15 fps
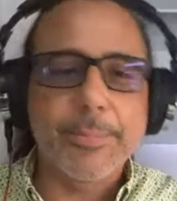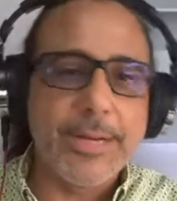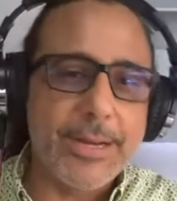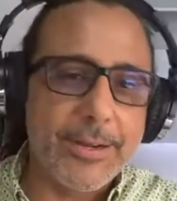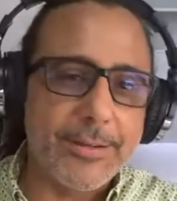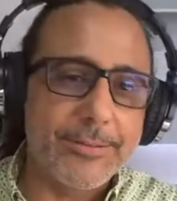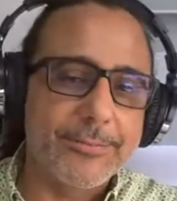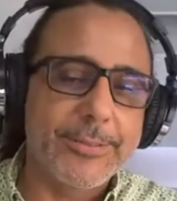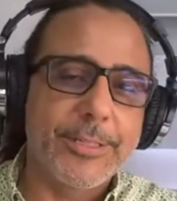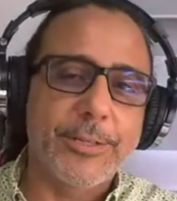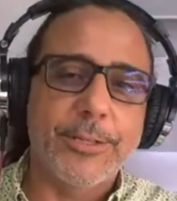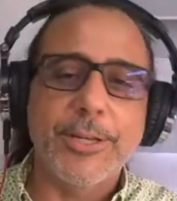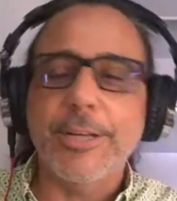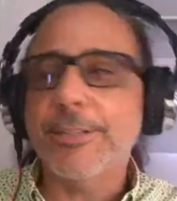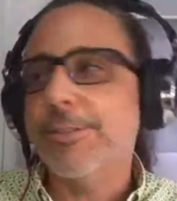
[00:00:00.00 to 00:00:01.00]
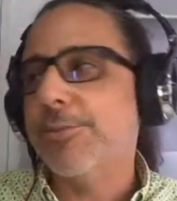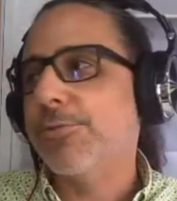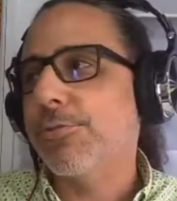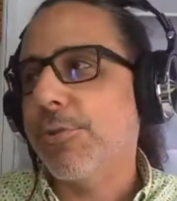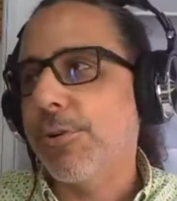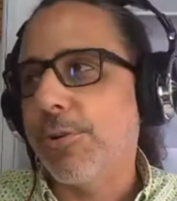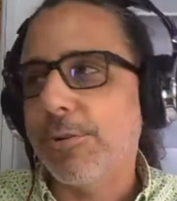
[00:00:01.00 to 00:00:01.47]
about, gun
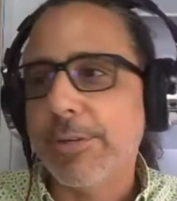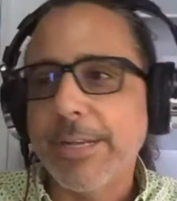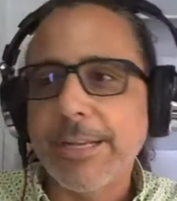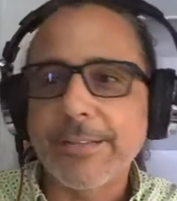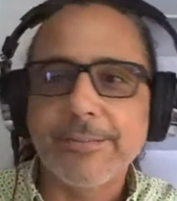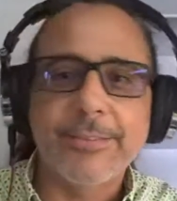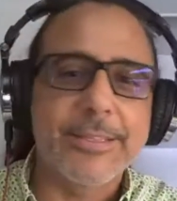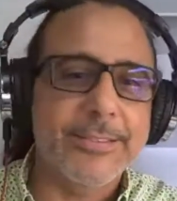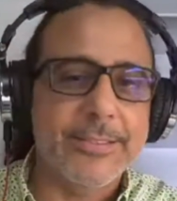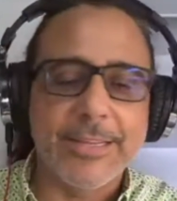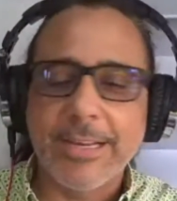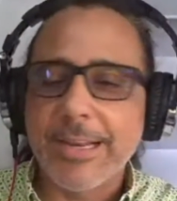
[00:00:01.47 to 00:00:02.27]
control and this.